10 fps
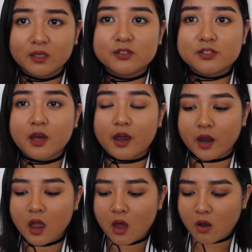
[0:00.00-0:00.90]

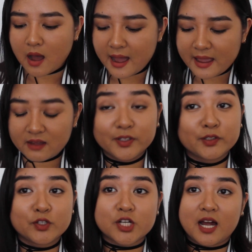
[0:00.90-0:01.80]
So I have a
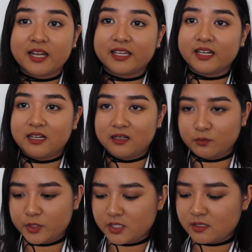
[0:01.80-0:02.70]
little jar here,
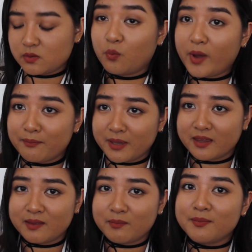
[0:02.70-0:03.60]
which is way
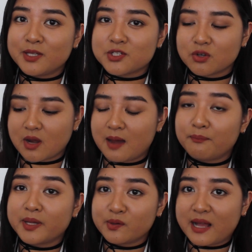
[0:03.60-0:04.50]
bigger than my menstrual
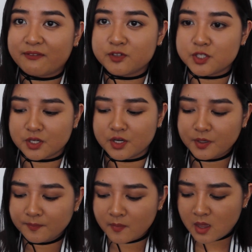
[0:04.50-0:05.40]
cup, but it'll have to
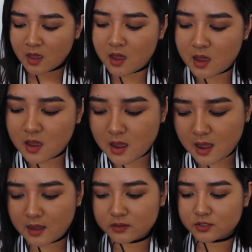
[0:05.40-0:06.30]
do.
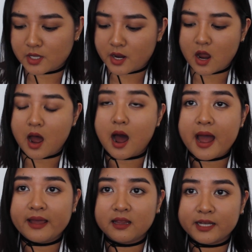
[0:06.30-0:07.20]
So
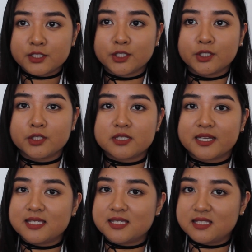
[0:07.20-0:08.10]
I like to
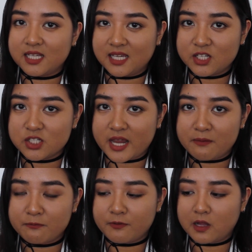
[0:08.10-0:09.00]
use a
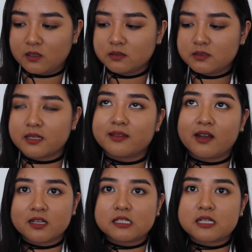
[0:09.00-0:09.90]
C-shaped folds.
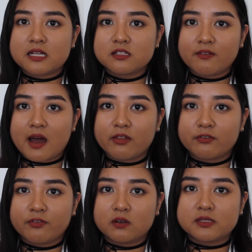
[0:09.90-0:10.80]
There are tons of other
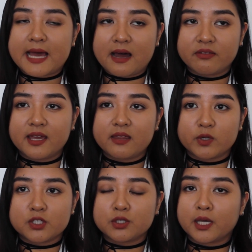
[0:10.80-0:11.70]
folds out there
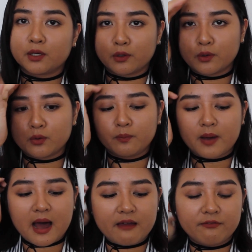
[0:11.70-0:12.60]
which you can Google,
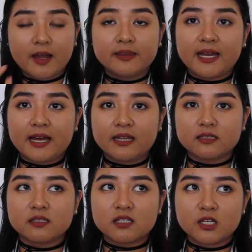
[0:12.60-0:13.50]
but I find
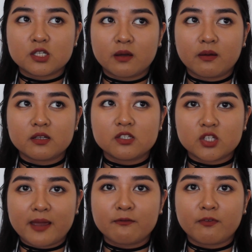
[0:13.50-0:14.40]
that the
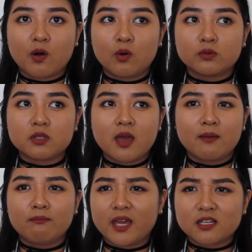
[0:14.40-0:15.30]
C-shaped fold
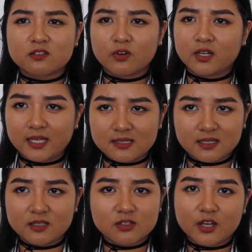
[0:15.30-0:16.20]
makes for an
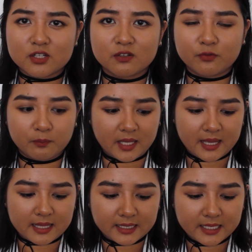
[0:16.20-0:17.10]
easy insertion, for
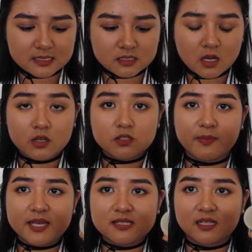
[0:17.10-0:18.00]
me at least. So
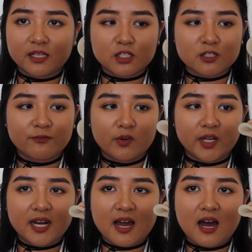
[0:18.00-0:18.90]
basically you just fold
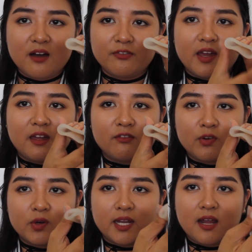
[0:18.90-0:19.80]
it in half and
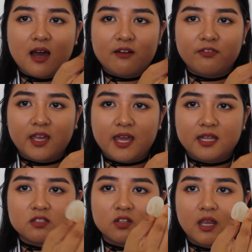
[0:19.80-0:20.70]
fold it in half
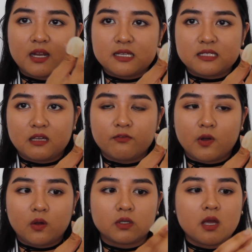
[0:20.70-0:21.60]
again, so you get a C
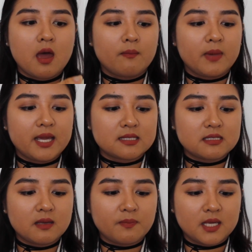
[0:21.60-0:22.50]
fold. My
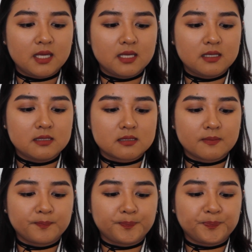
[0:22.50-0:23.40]
next tip is